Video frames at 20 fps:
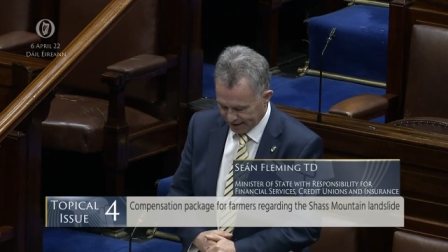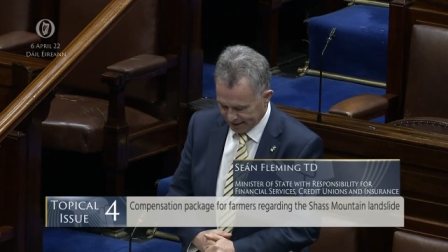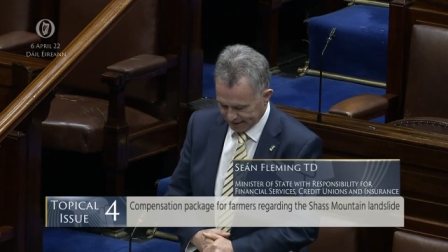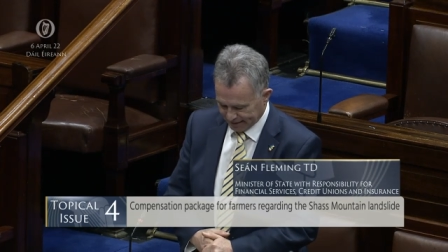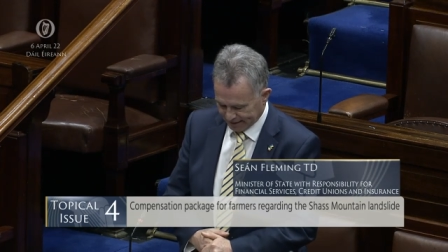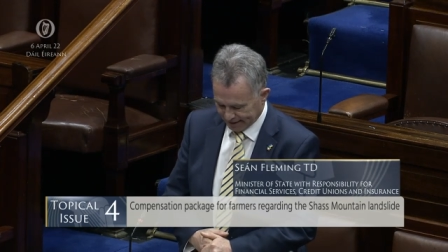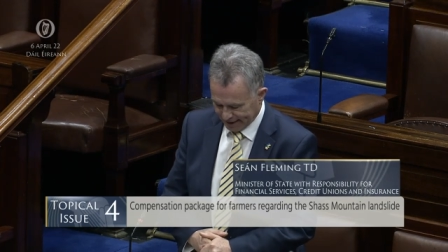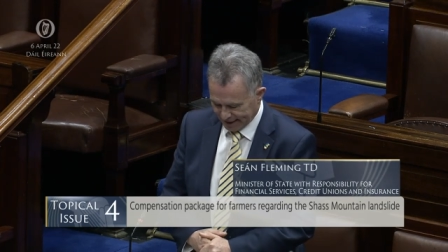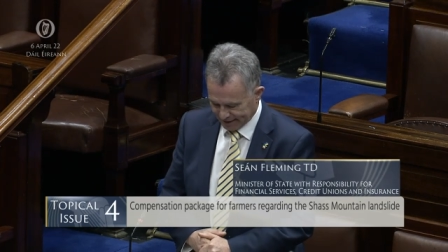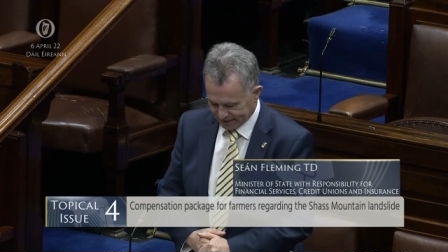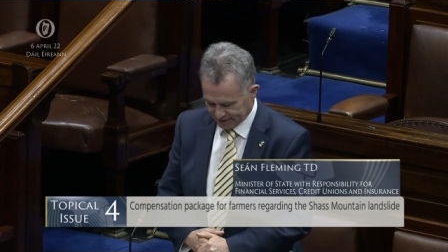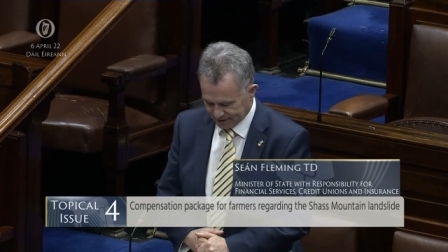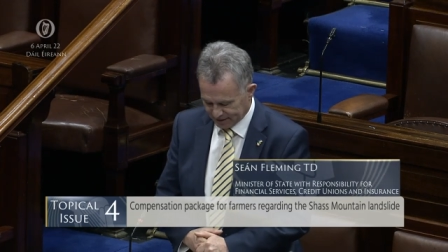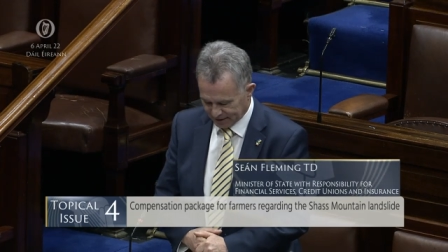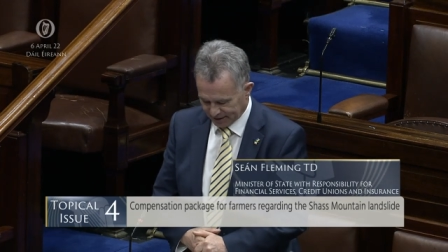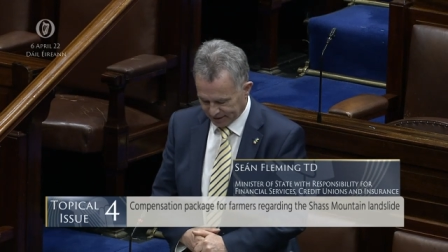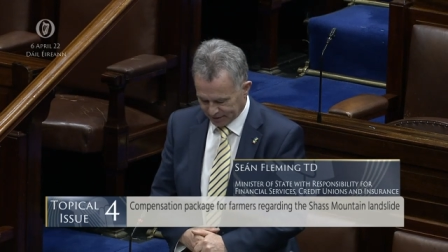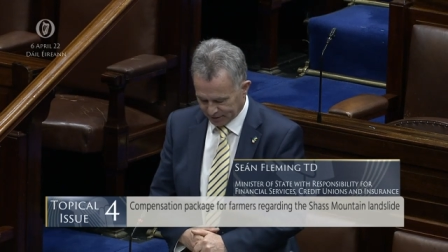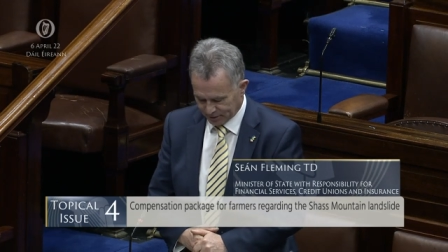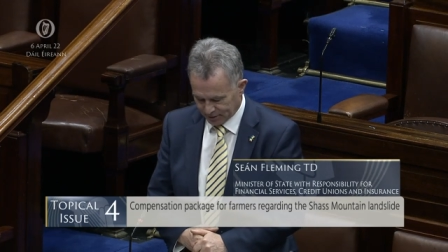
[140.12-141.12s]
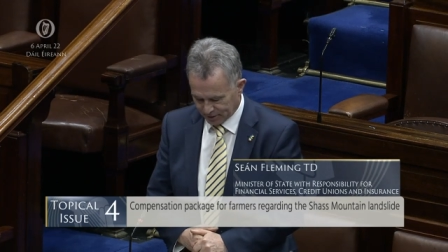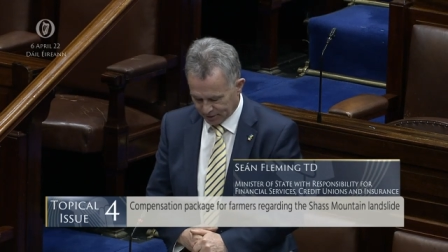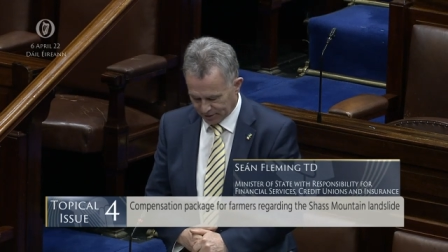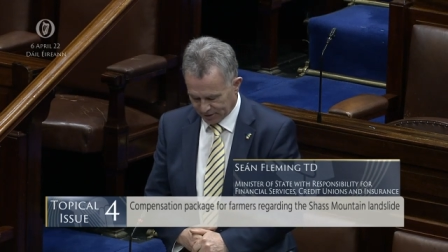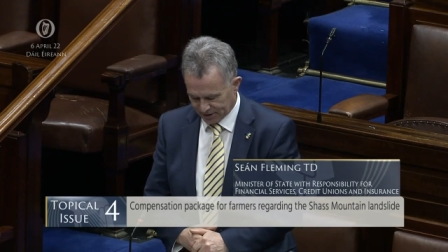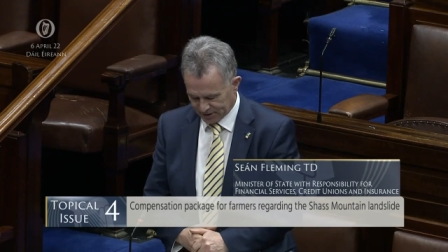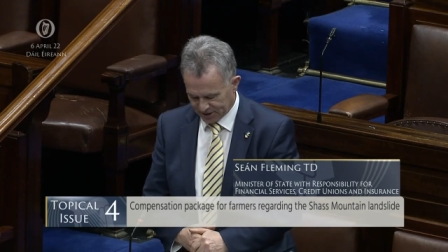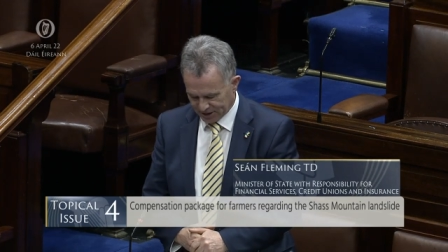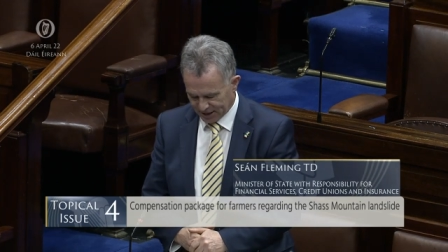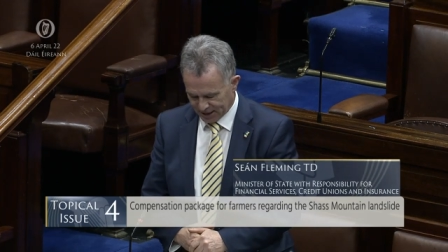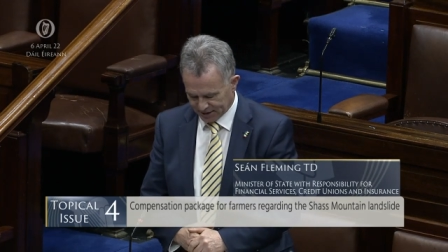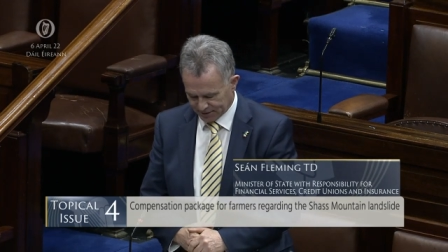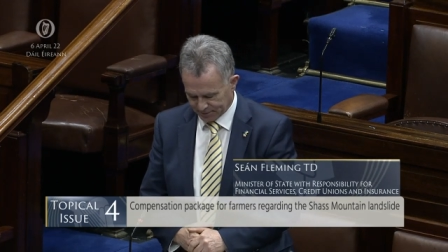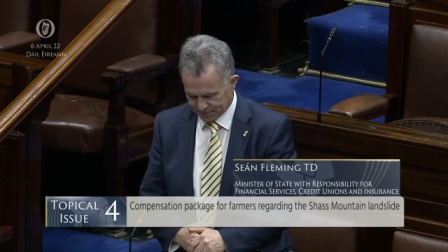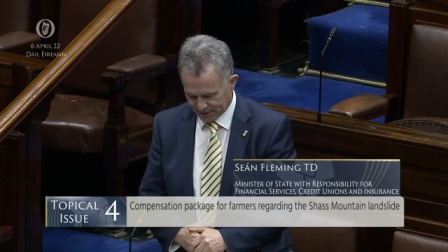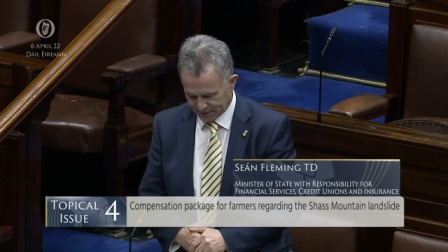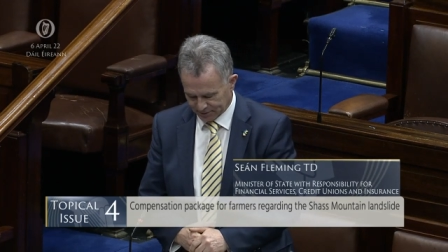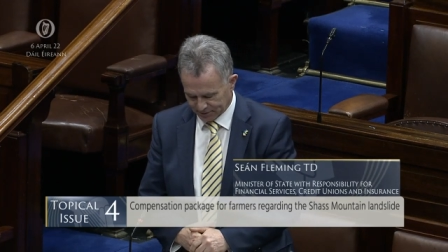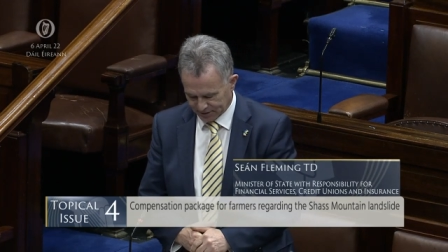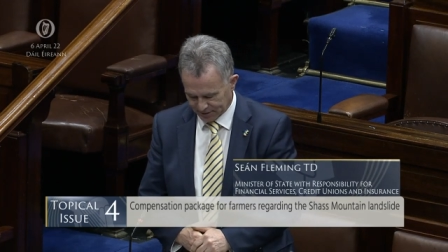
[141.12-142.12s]
The landslide occurred in Shass
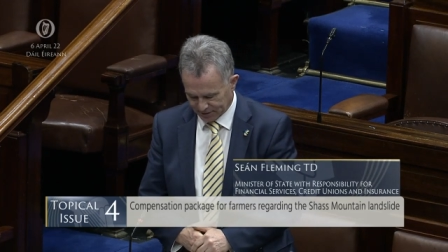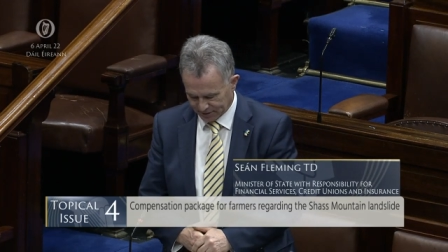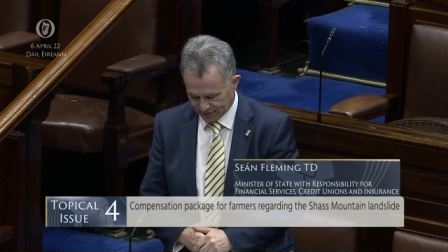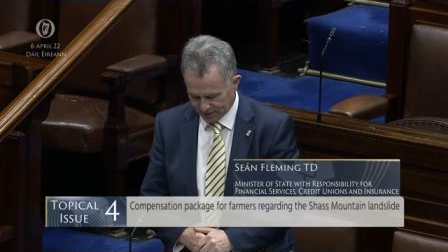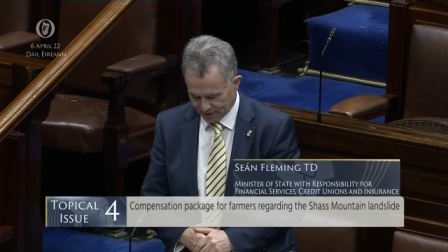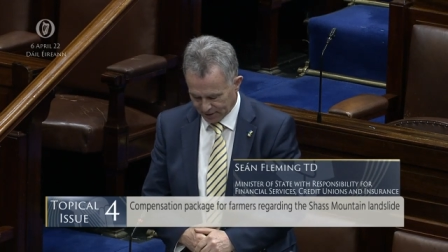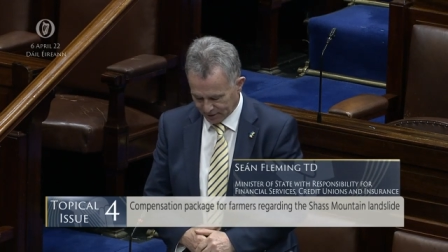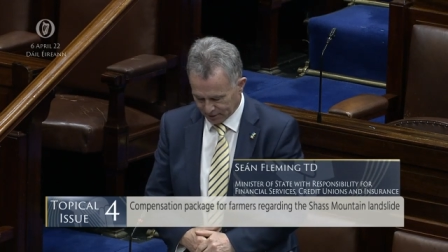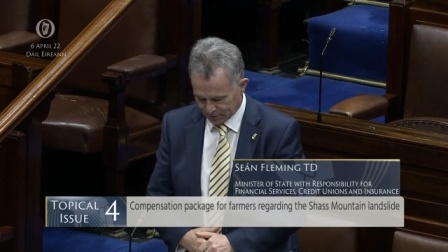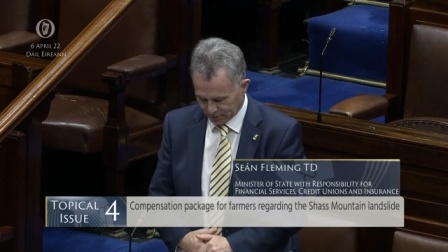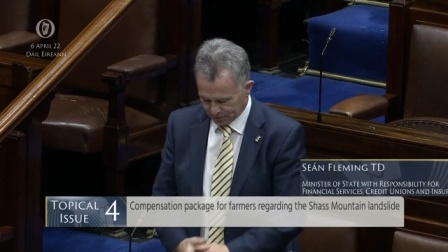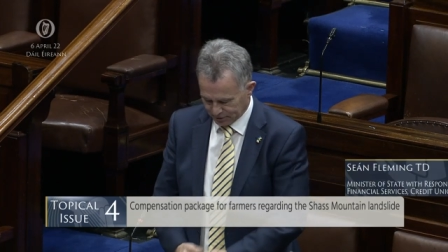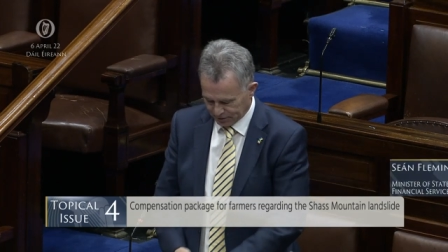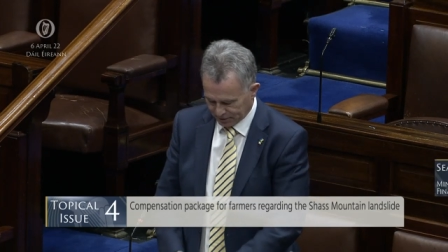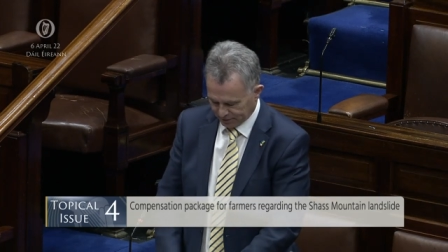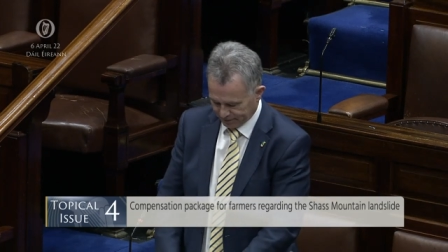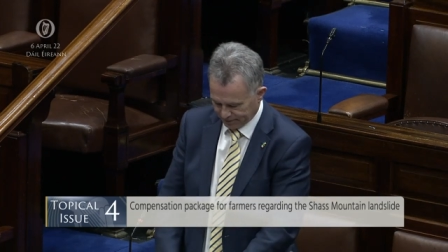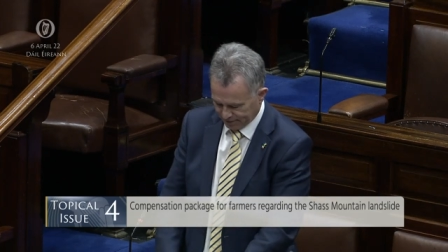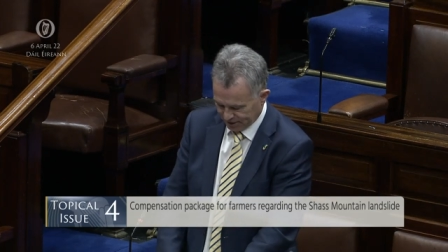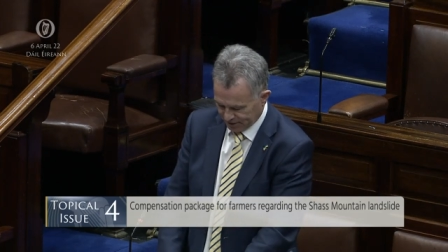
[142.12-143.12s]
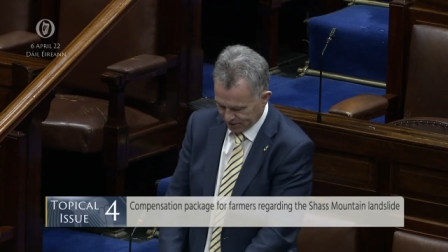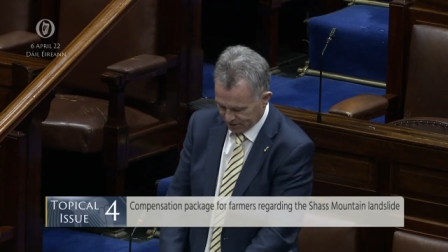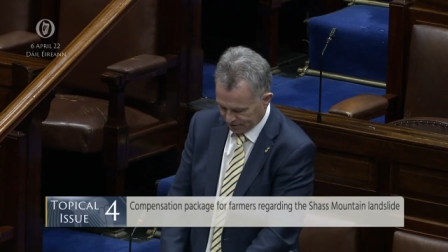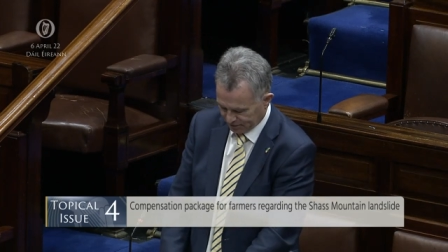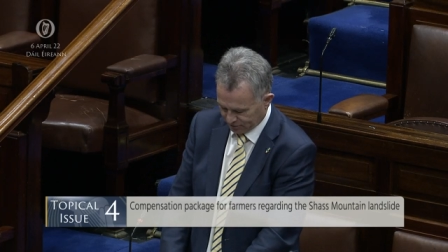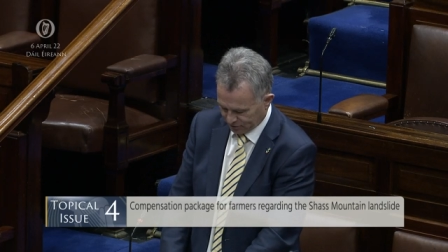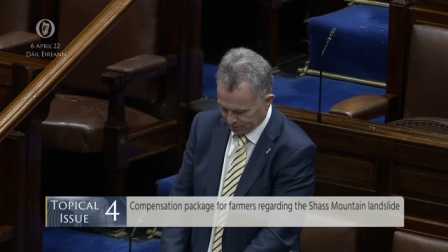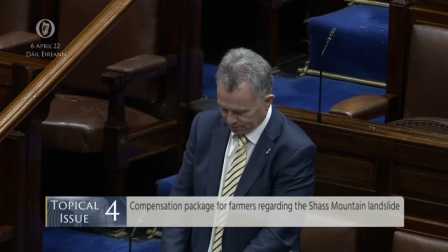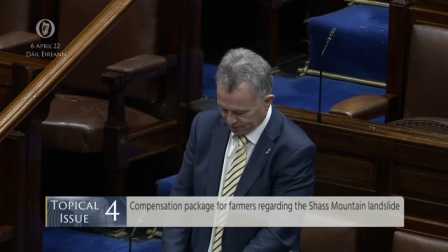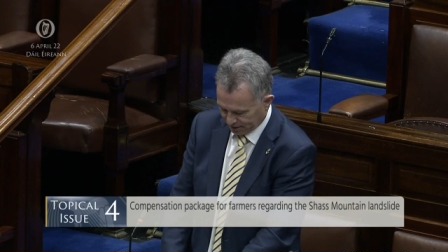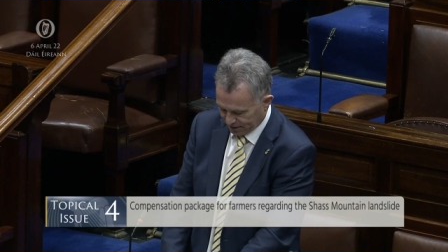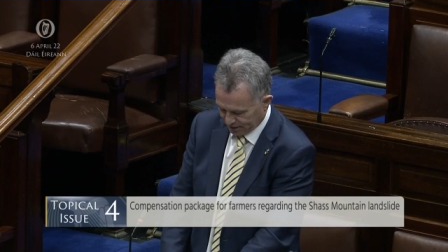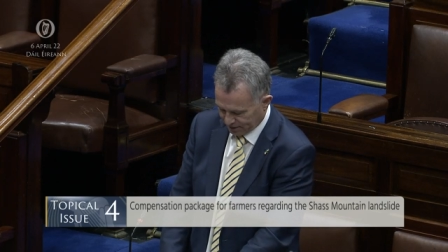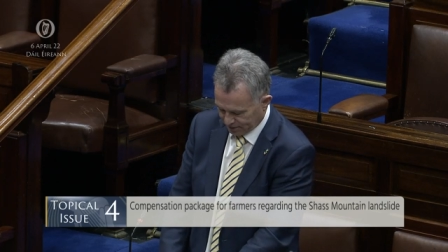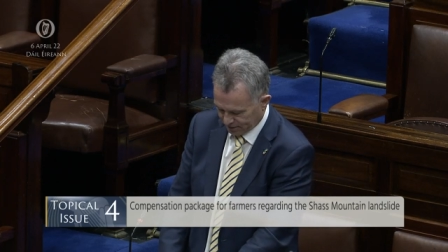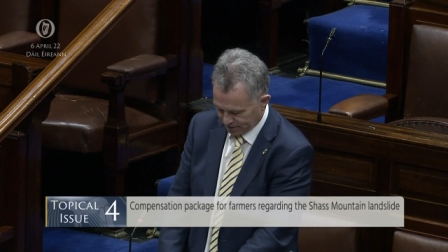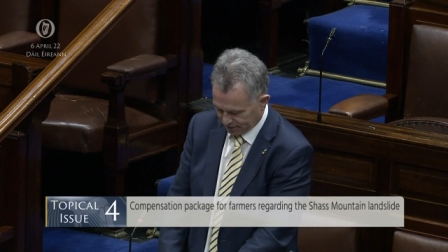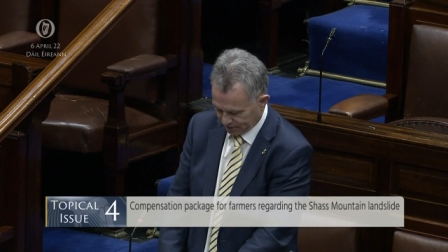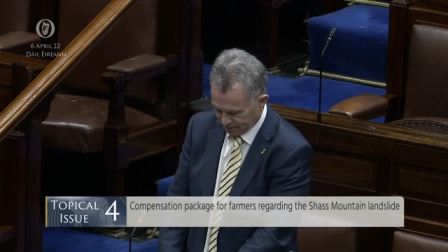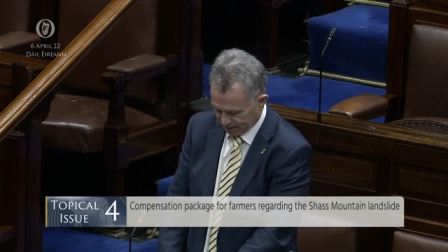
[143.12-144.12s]
Mountain, close to the village of
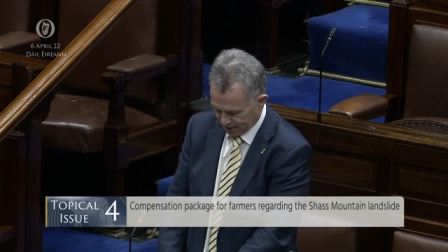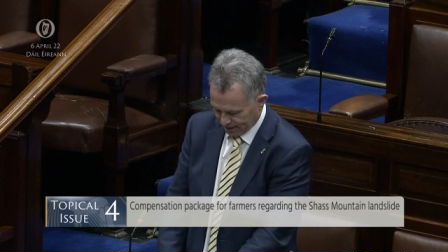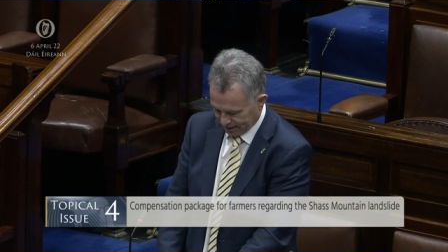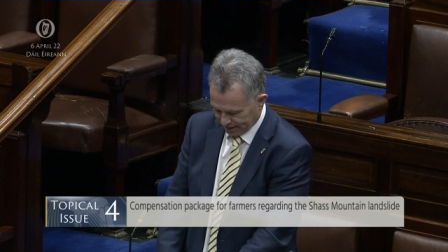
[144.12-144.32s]
Drumkeeran,